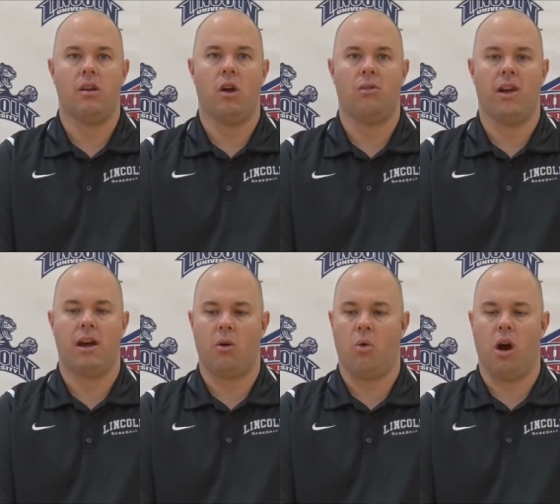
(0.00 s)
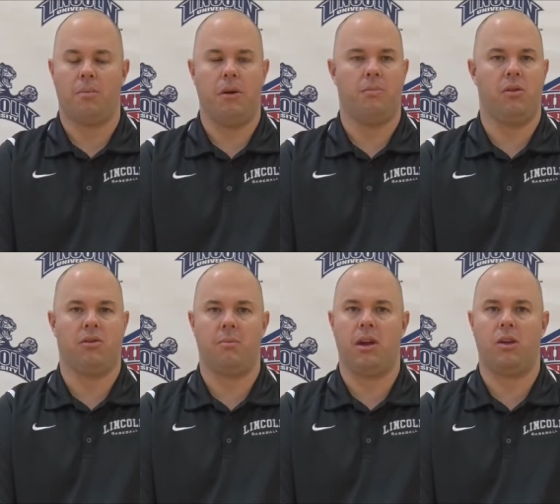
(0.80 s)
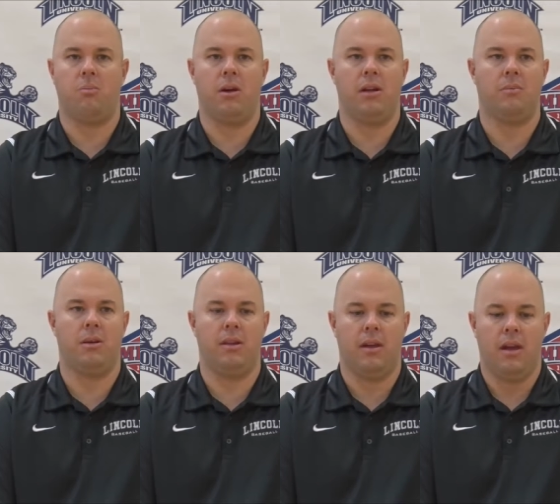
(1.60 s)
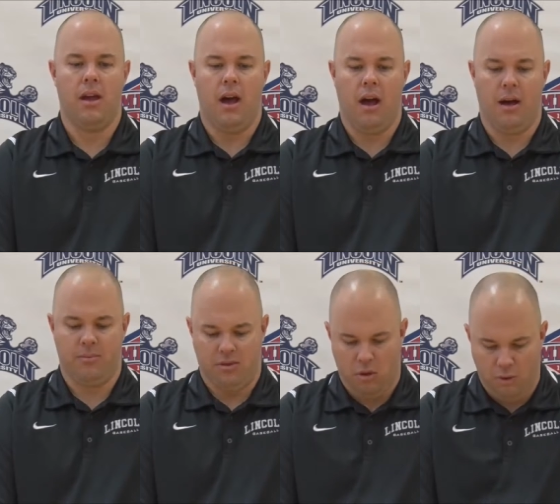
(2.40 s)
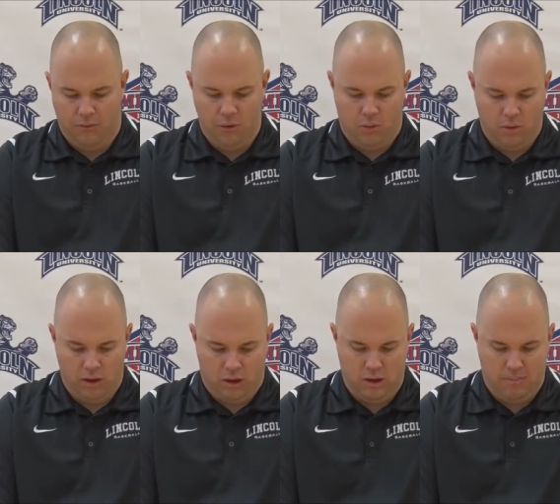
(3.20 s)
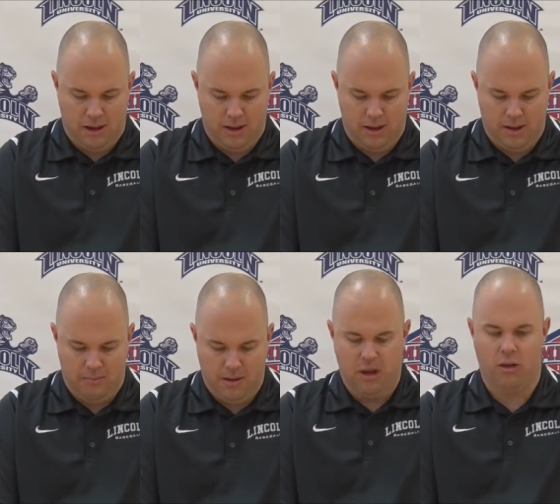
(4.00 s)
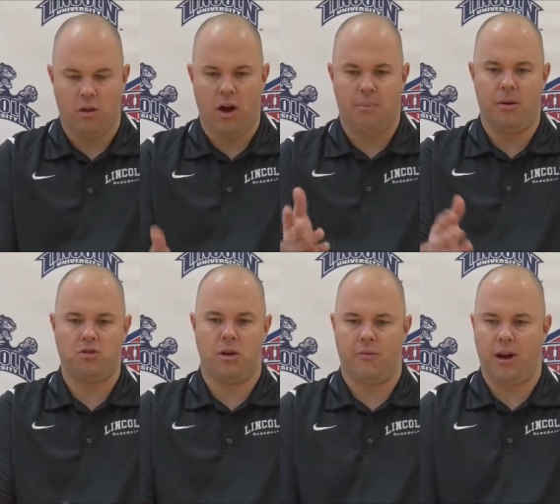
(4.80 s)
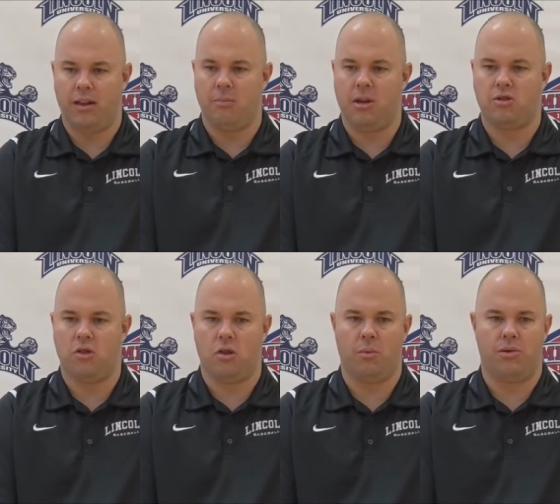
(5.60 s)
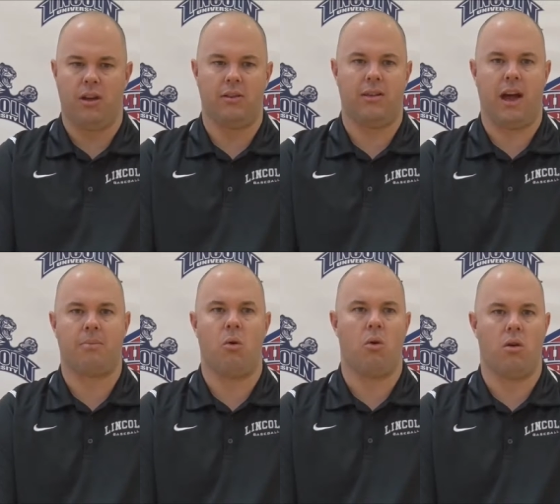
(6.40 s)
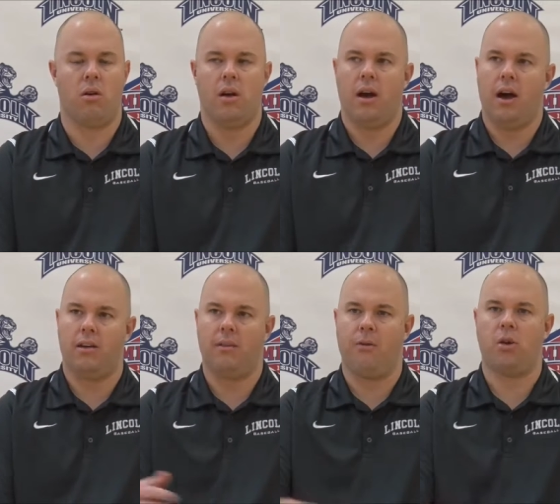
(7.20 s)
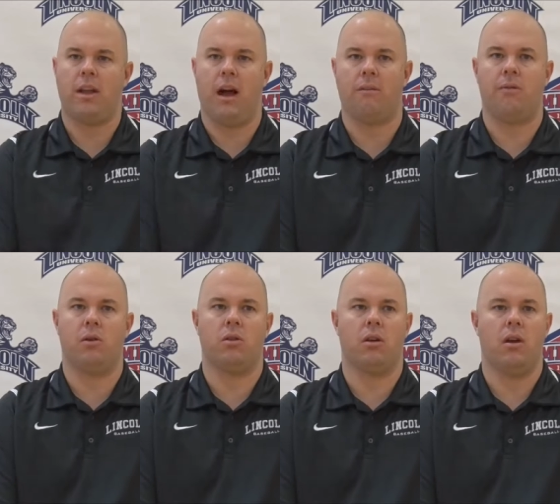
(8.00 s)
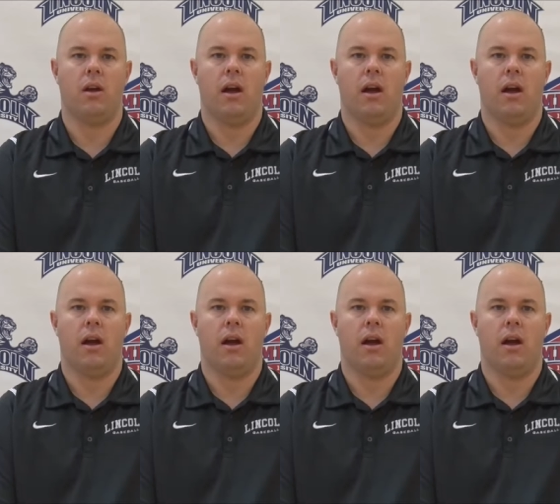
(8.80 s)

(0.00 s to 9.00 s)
You know he's not going to walk people. He's going to make you beat him and um, so we feel really good about him. The other uh, pitcher I forgot to mention earlier was uh, Zach Moore, uh, converted outfielder.